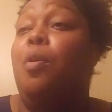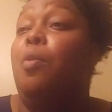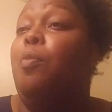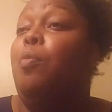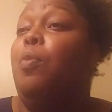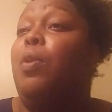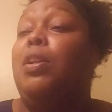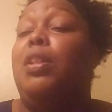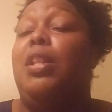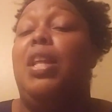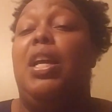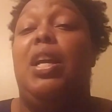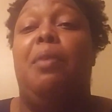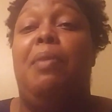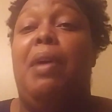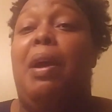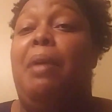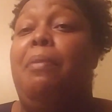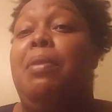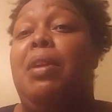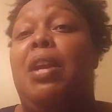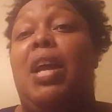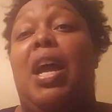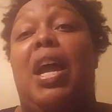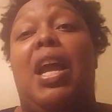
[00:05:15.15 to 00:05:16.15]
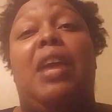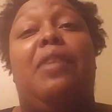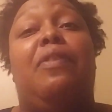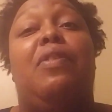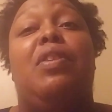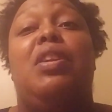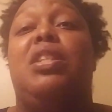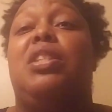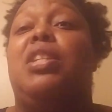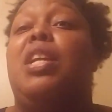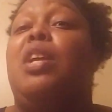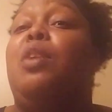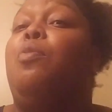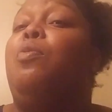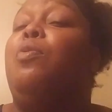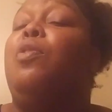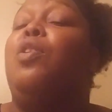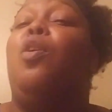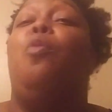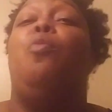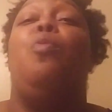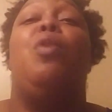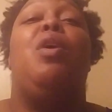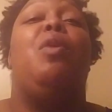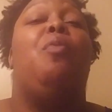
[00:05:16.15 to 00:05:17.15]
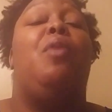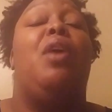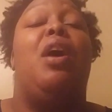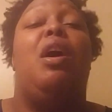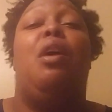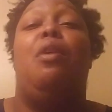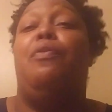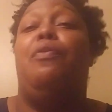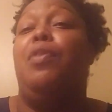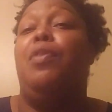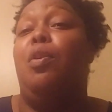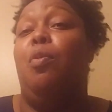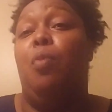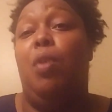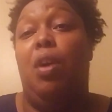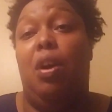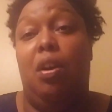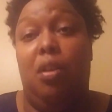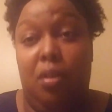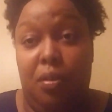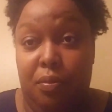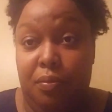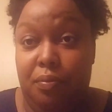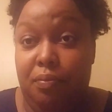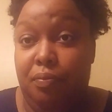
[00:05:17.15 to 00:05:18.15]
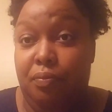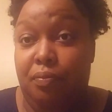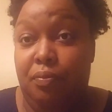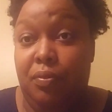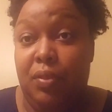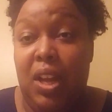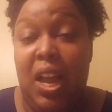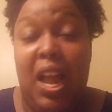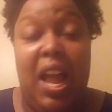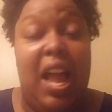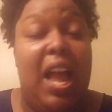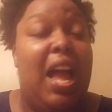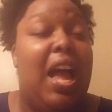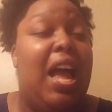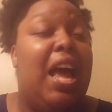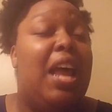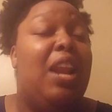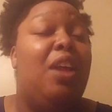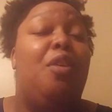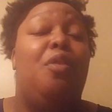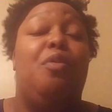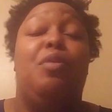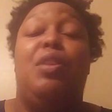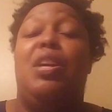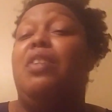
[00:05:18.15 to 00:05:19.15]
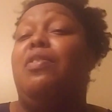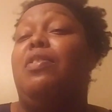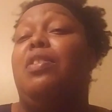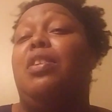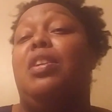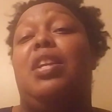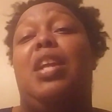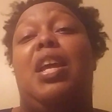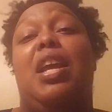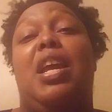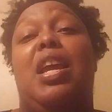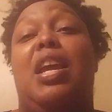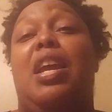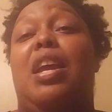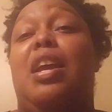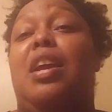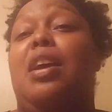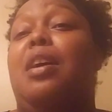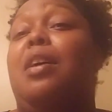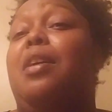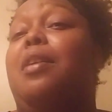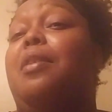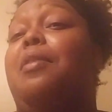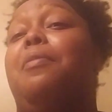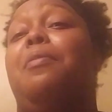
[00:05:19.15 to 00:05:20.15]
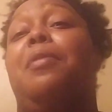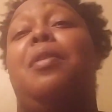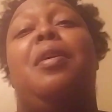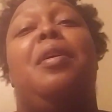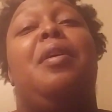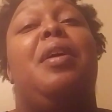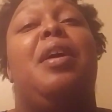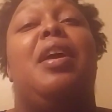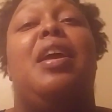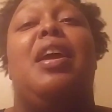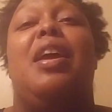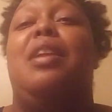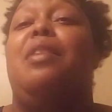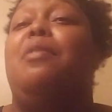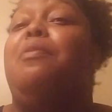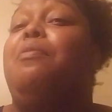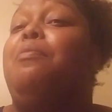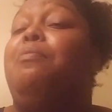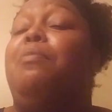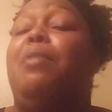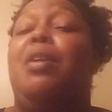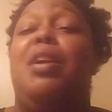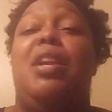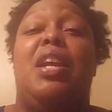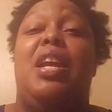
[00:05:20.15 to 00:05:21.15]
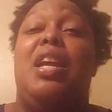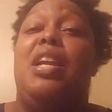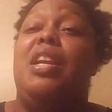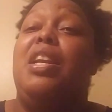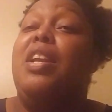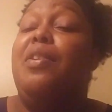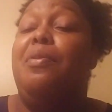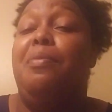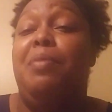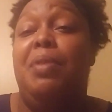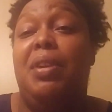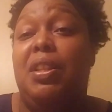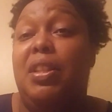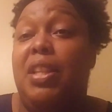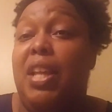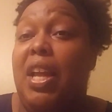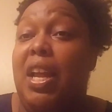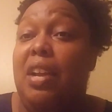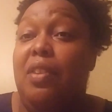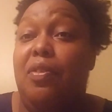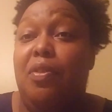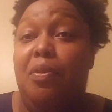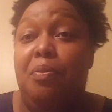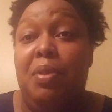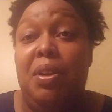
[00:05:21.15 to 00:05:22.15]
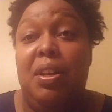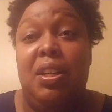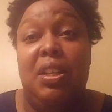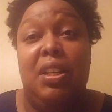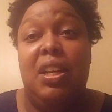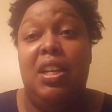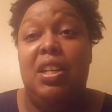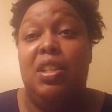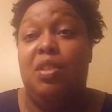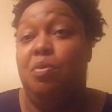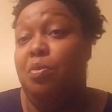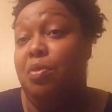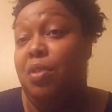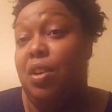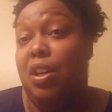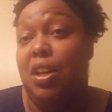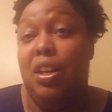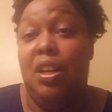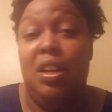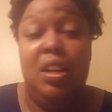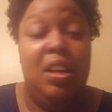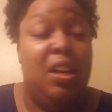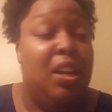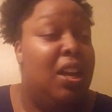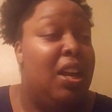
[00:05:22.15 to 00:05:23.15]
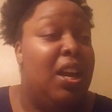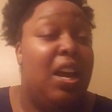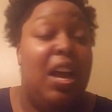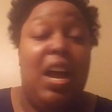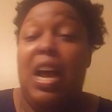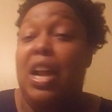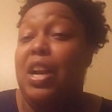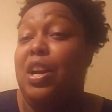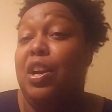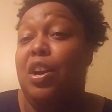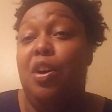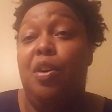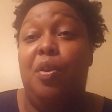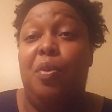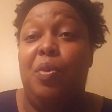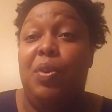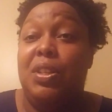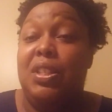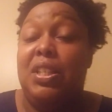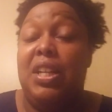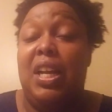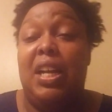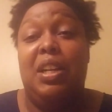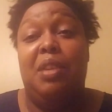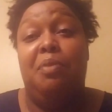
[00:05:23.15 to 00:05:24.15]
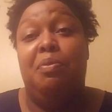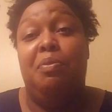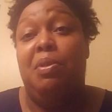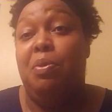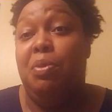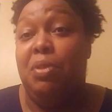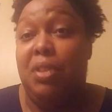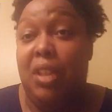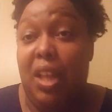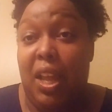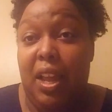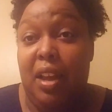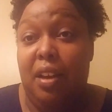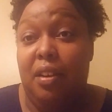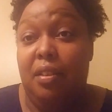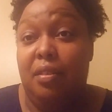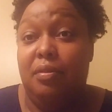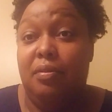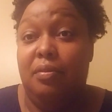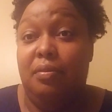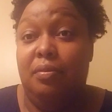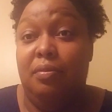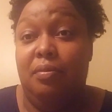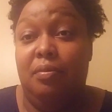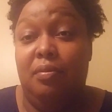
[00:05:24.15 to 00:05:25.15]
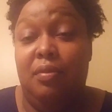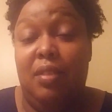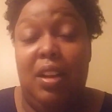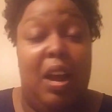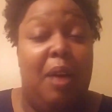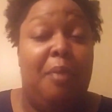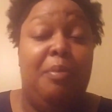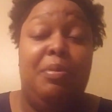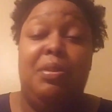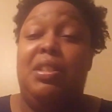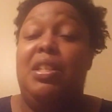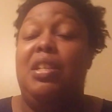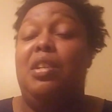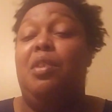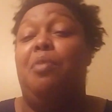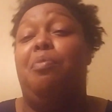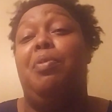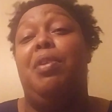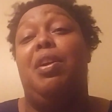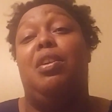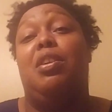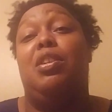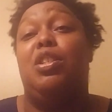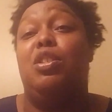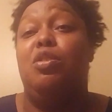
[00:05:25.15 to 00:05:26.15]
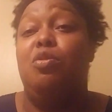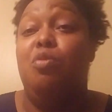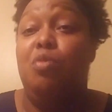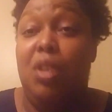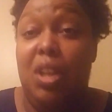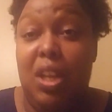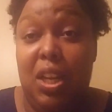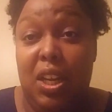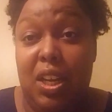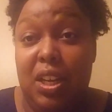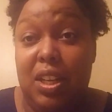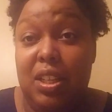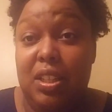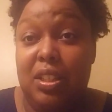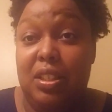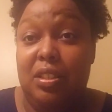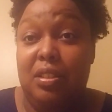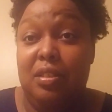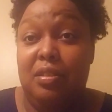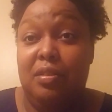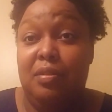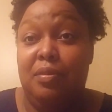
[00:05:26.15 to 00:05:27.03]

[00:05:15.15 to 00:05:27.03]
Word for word: One thing about me, I ain't finna stay with nowhere where I don't feel welcome. I don't give a damn, and money ain't never been a thing for me, because guess what? I know what it's like to be without. I'm a single parent, of two kids.